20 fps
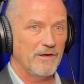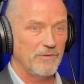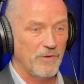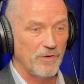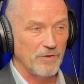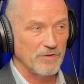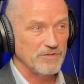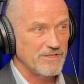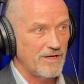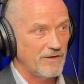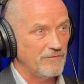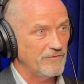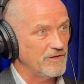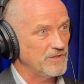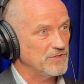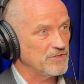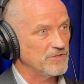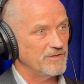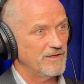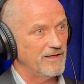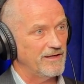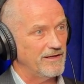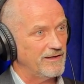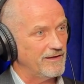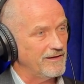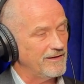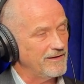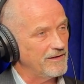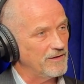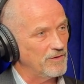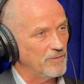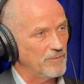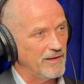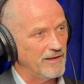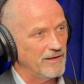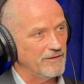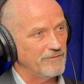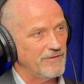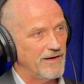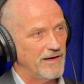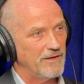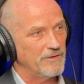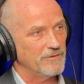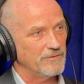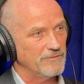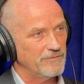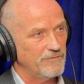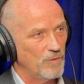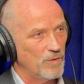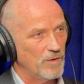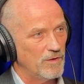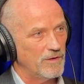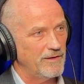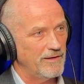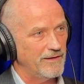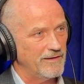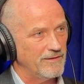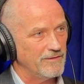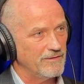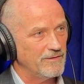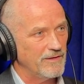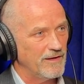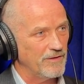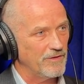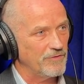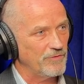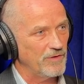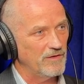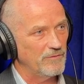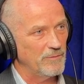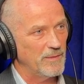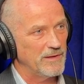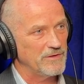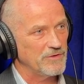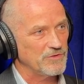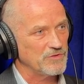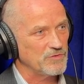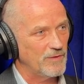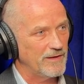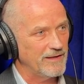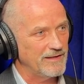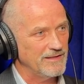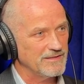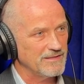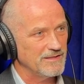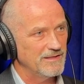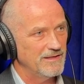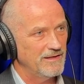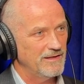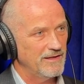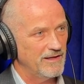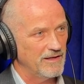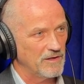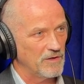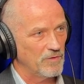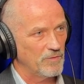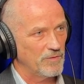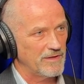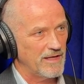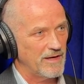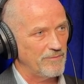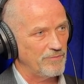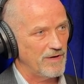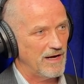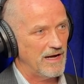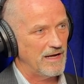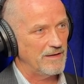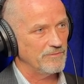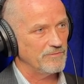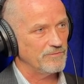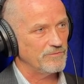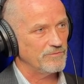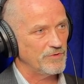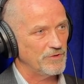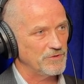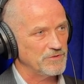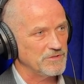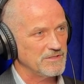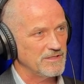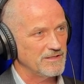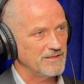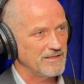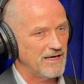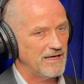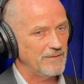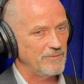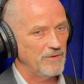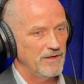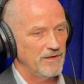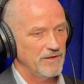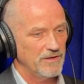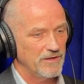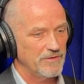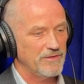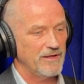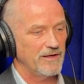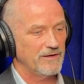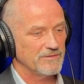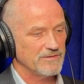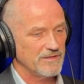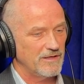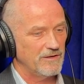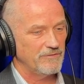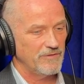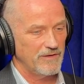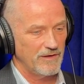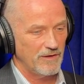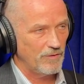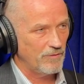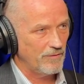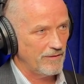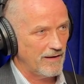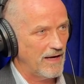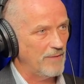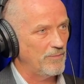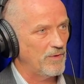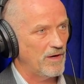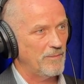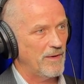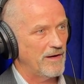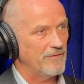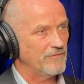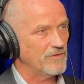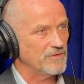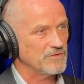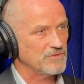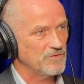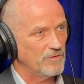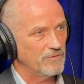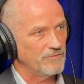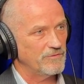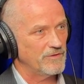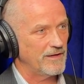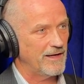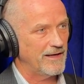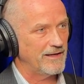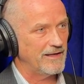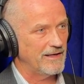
being a little selfish and, being a father of 4 and 3 of them in their 20s, we're in that prime purchasing time. You think to yourself, I bought my first home for